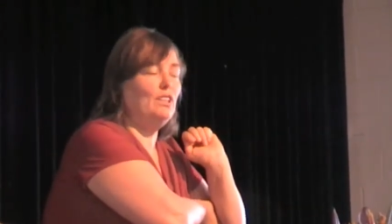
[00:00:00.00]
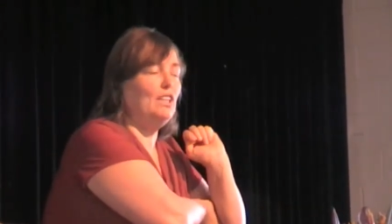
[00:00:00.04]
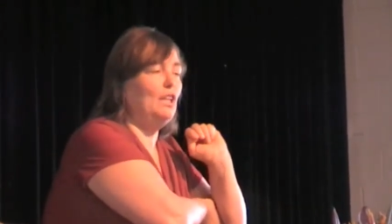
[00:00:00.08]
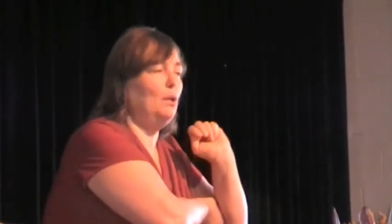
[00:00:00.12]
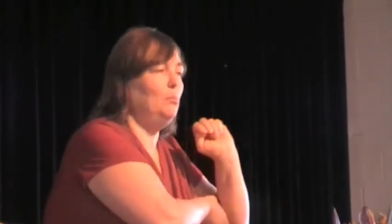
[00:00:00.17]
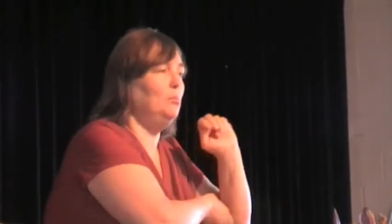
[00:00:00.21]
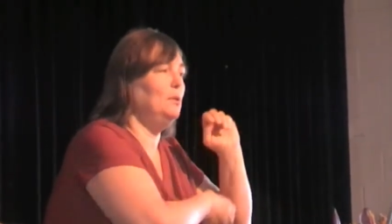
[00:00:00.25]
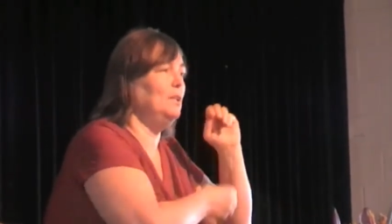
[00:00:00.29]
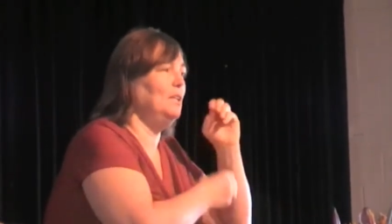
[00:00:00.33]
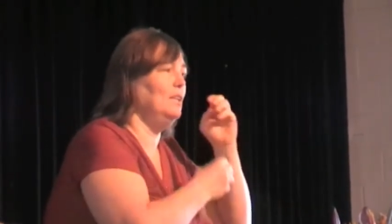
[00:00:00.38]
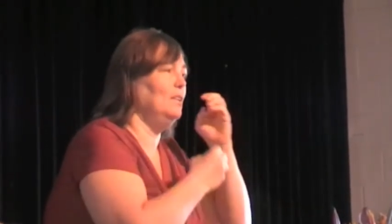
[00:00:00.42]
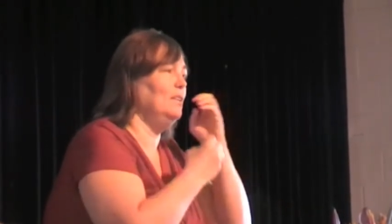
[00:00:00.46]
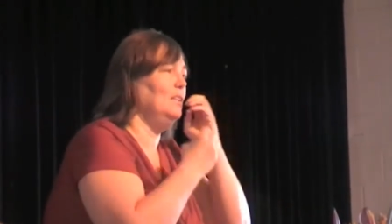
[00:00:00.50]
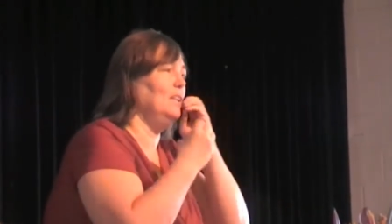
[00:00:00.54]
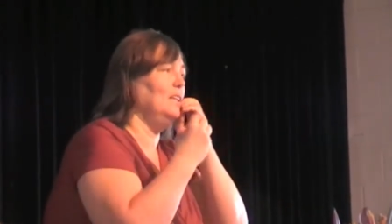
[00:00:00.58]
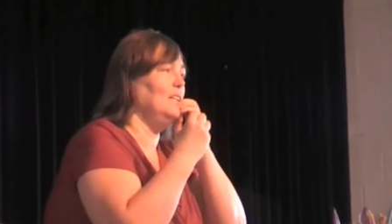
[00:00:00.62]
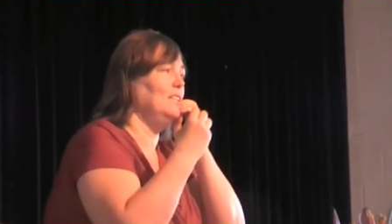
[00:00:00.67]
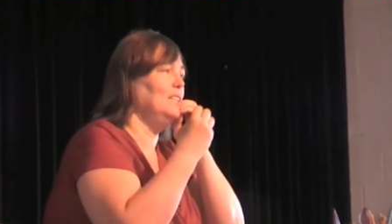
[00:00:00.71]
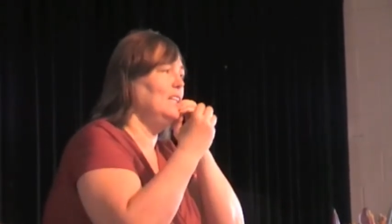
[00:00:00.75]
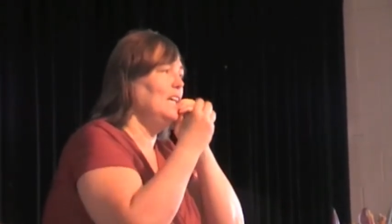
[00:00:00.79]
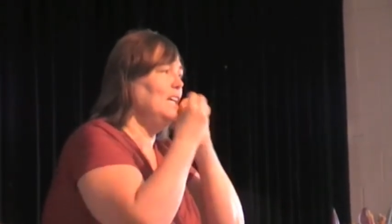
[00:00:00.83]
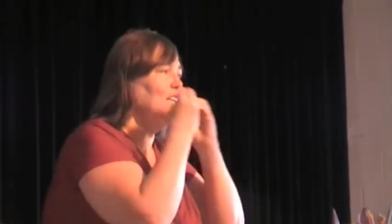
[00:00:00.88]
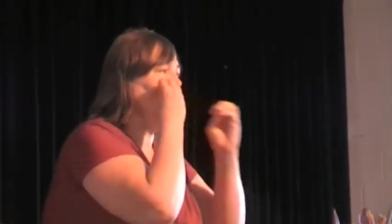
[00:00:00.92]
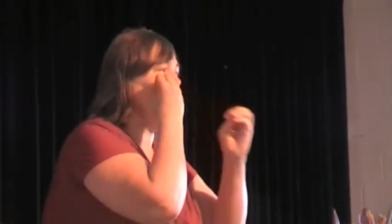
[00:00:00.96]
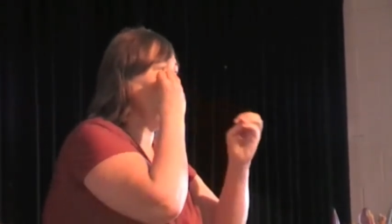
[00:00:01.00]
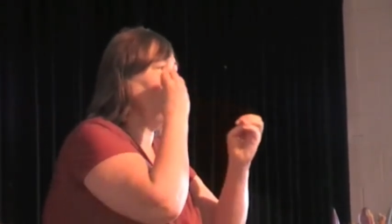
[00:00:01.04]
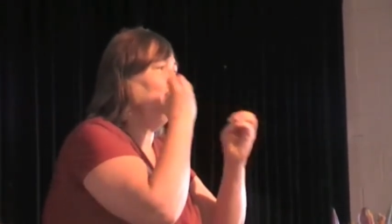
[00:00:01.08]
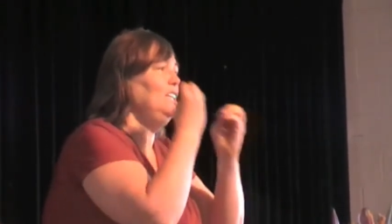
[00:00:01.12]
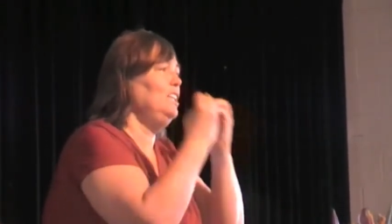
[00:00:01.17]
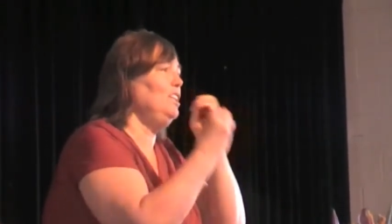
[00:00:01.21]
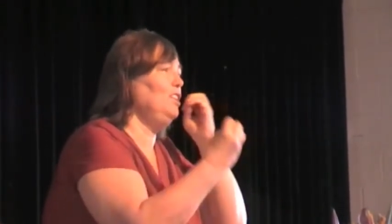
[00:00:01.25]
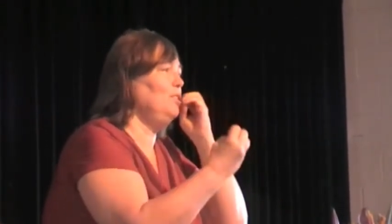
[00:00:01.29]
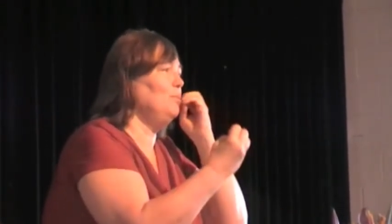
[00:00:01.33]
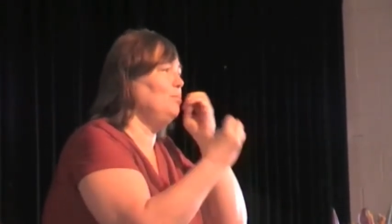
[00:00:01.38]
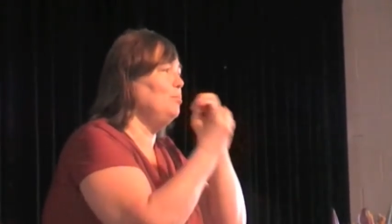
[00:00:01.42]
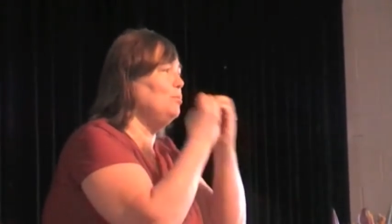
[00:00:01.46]
They begin their
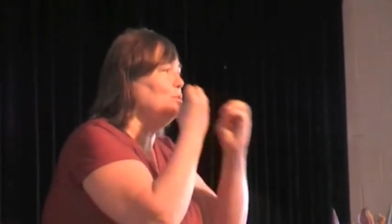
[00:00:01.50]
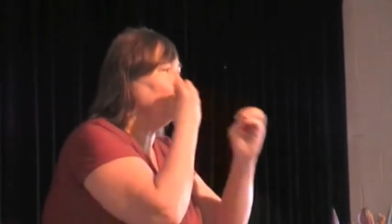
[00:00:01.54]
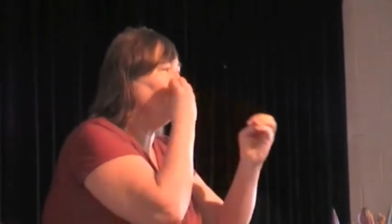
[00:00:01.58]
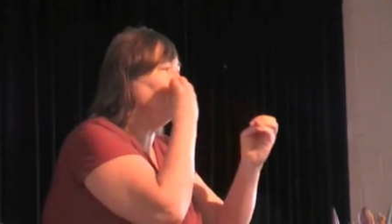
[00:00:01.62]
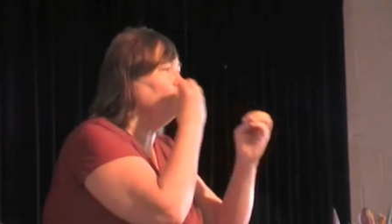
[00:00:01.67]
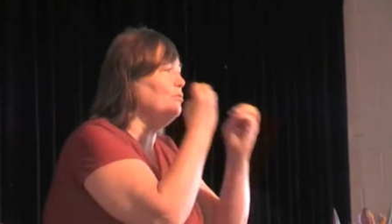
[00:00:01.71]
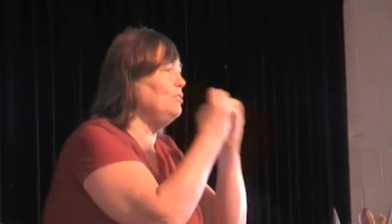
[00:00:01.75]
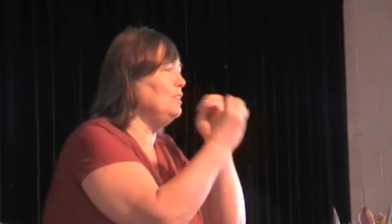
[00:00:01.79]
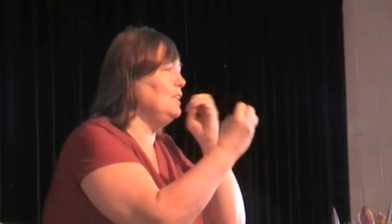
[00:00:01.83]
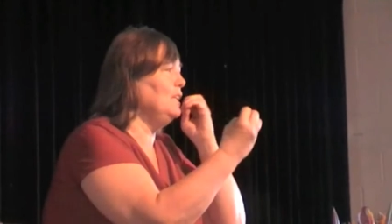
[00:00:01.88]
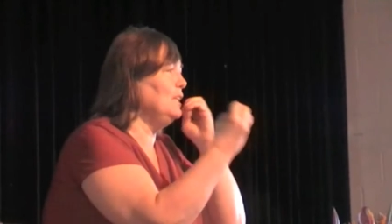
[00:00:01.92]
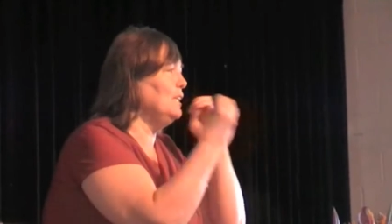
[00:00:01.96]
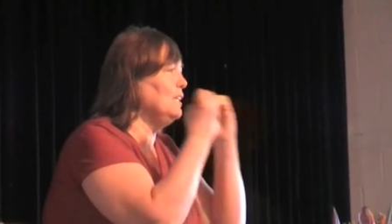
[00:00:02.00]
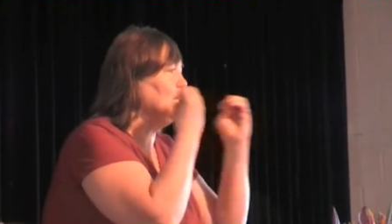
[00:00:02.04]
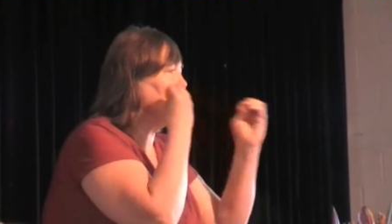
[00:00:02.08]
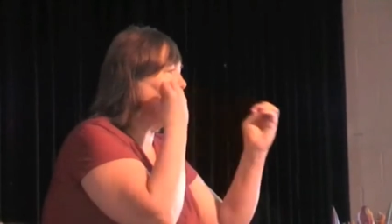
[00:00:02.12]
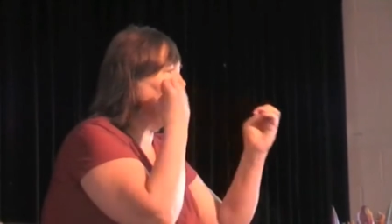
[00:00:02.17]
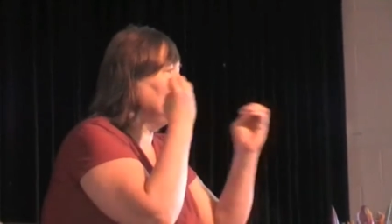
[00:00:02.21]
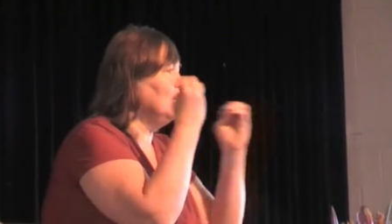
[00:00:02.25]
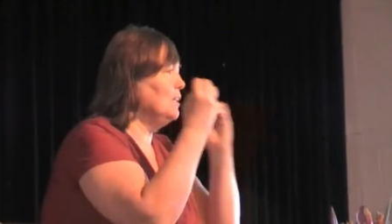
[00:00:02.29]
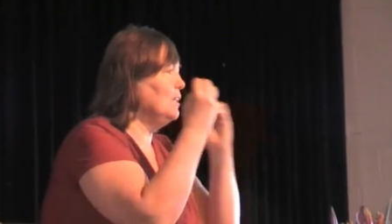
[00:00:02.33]
teeth moving,